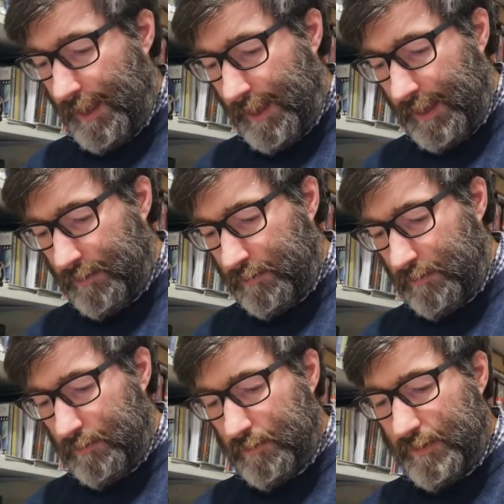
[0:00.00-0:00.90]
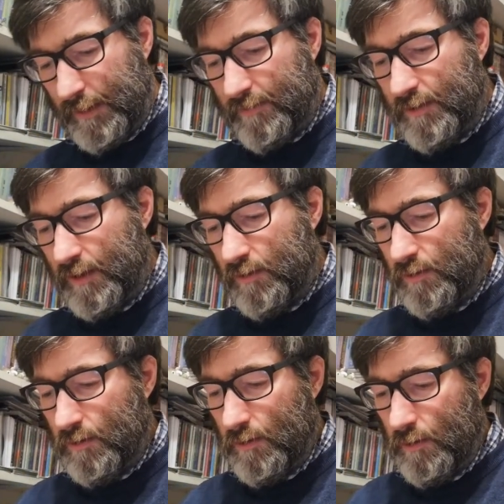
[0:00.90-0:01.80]
And that's it.
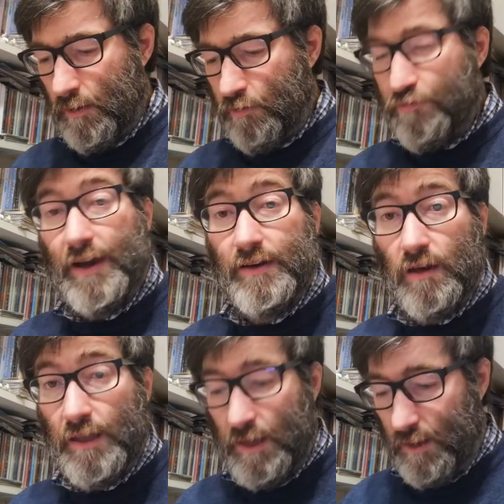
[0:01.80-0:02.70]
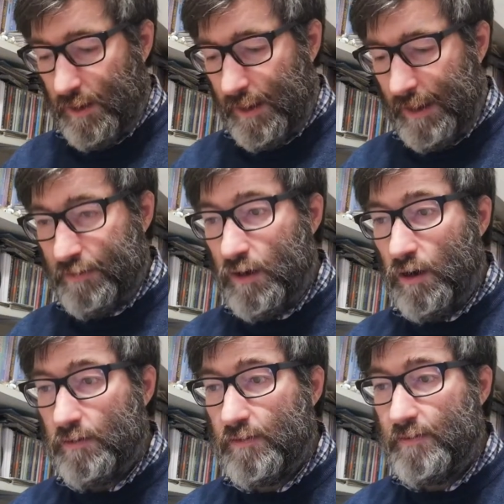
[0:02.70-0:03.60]
Finally, I
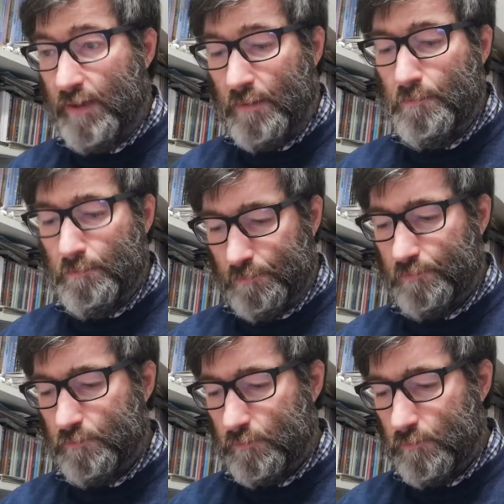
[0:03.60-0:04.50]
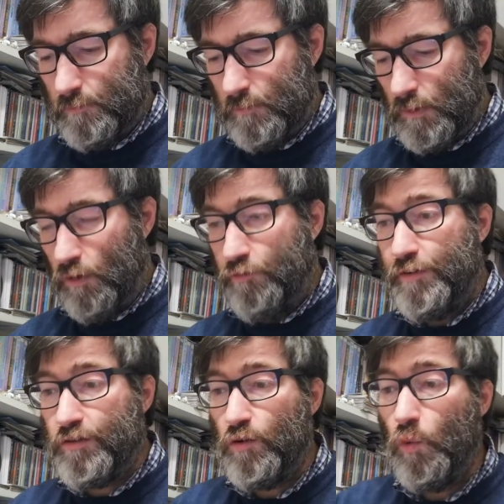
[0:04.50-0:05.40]
got some
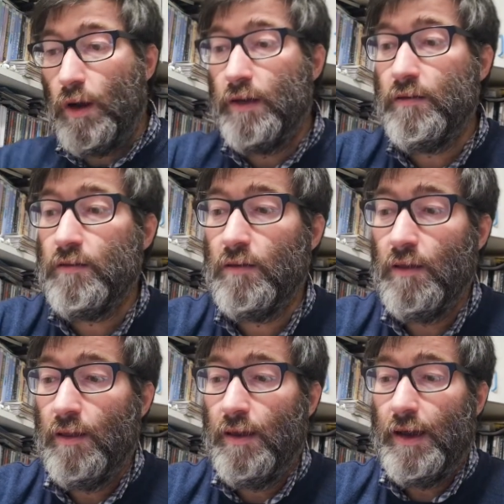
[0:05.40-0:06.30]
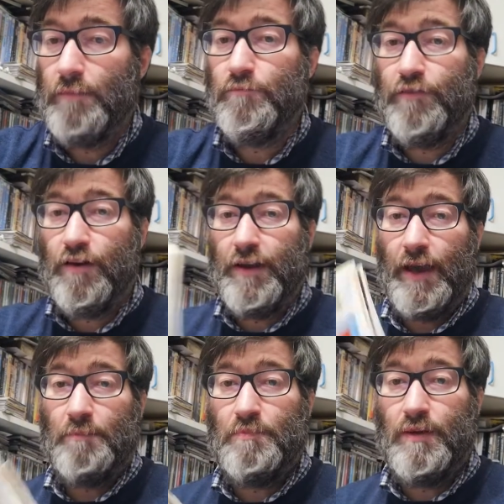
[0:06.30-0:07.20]
official ones I'm
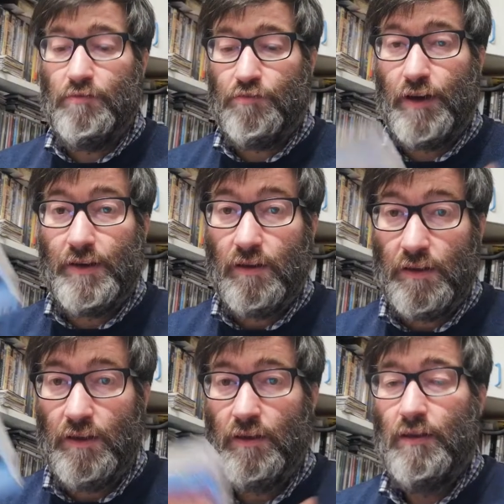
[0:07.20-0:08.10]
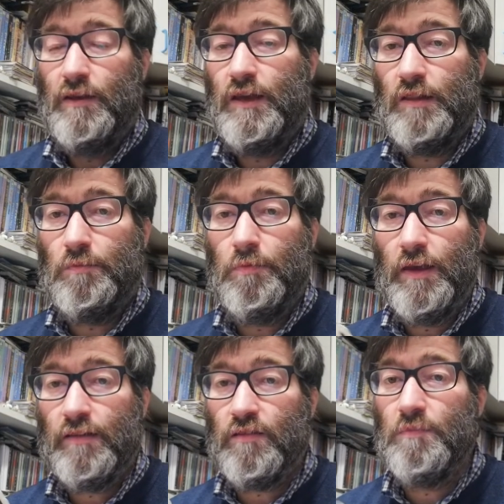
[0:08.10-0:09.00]
very happy finally.
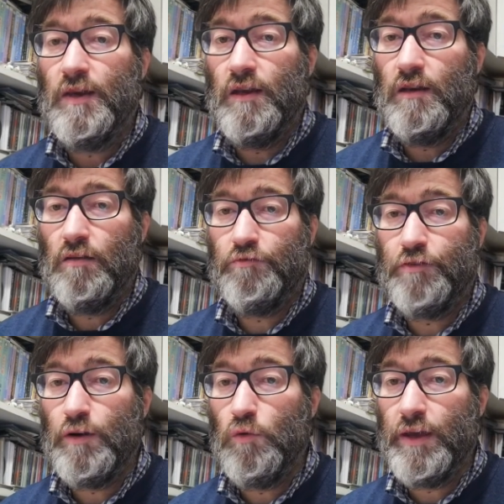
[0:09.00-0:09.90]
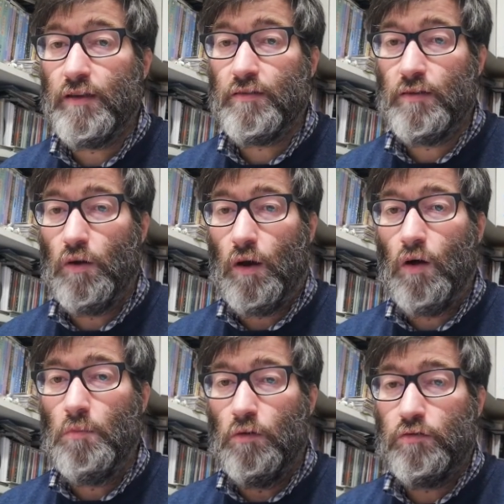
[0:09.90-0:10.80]
It's been three weeks,
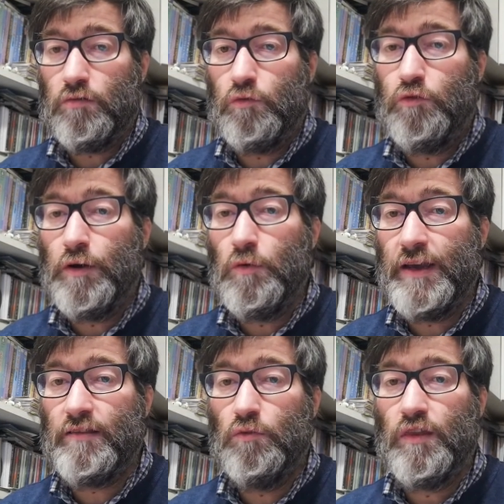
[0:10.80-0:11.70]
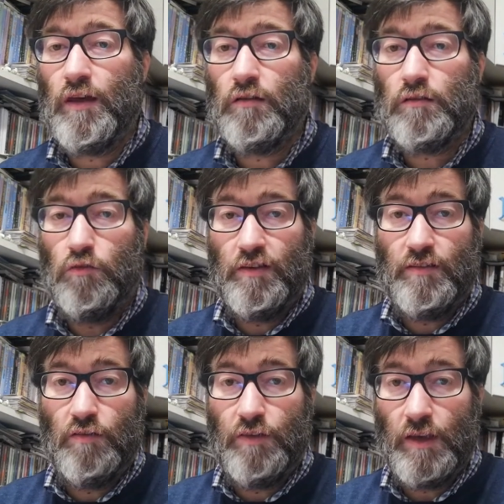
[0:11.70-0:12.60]
almost three weeks without
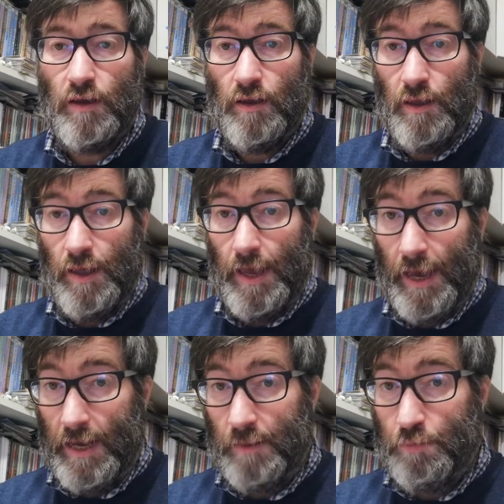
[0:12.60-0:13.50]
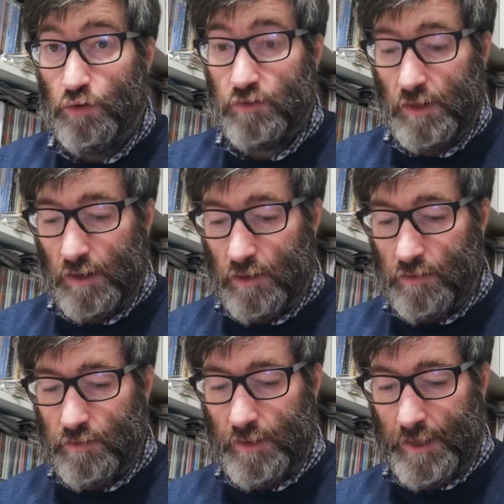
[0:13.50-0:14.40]
receiving any
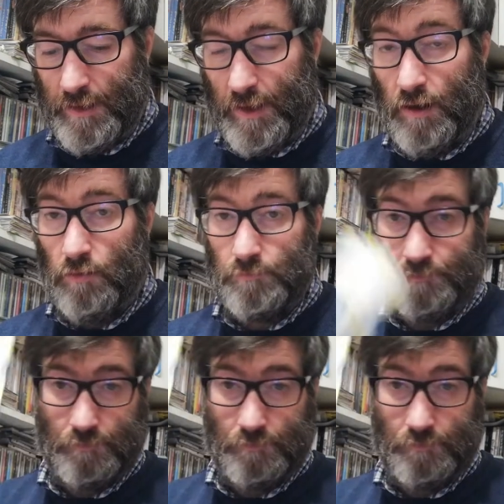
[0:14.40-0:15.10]
postcard, and now